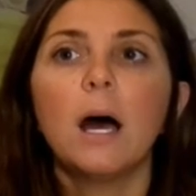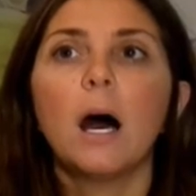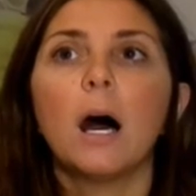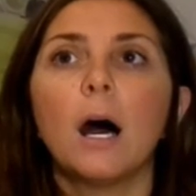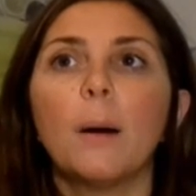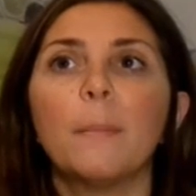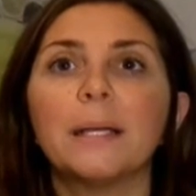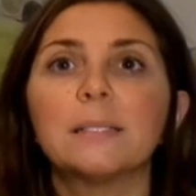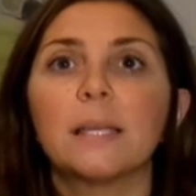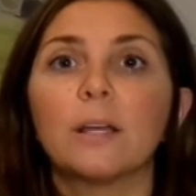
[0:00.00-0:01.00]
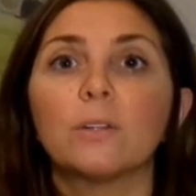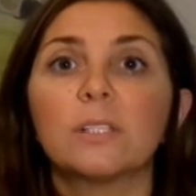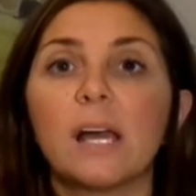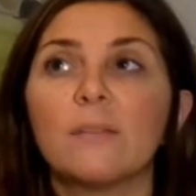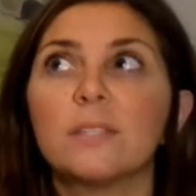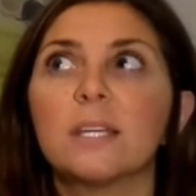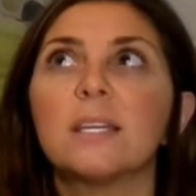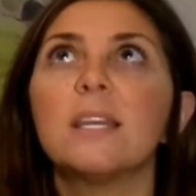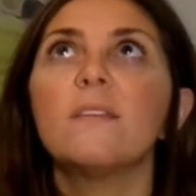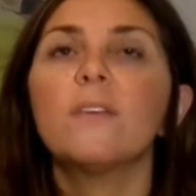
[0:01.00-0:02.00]
My cycles have
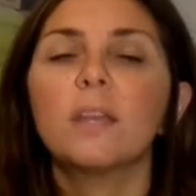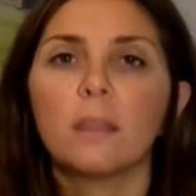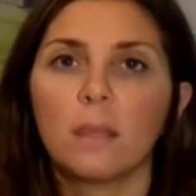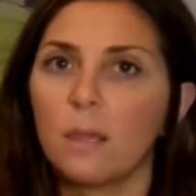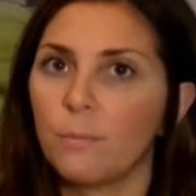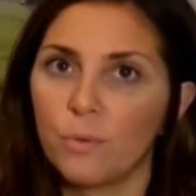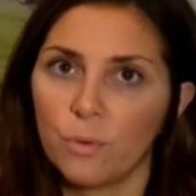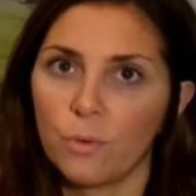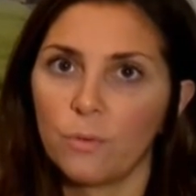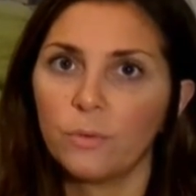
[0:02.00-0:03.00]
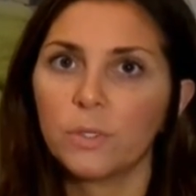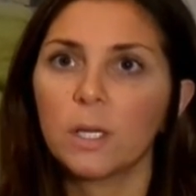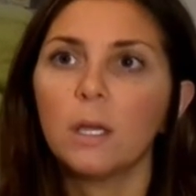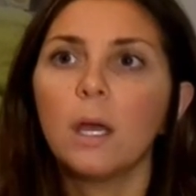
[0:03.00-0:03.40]
significantly improved.